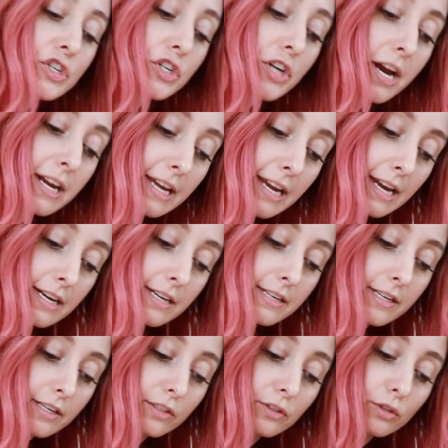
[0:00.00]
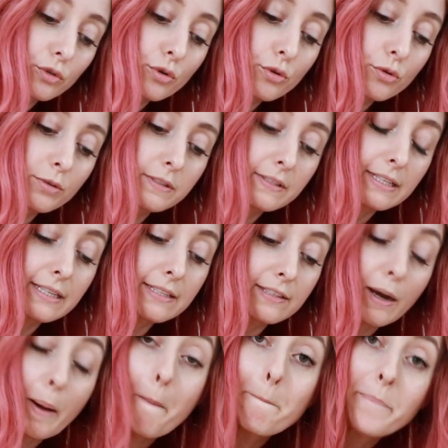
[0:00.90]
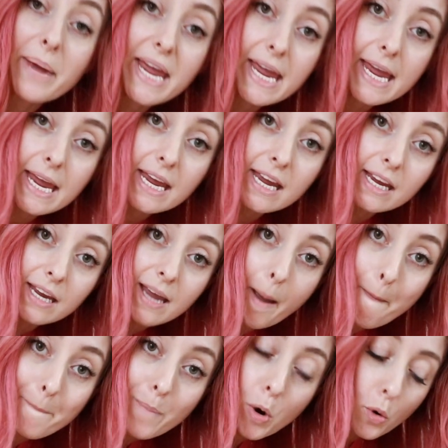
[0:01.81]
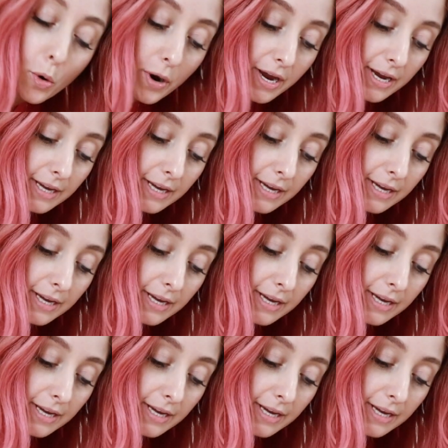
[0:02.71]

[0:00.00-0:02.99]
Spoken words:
gigantic screws. These are big boys.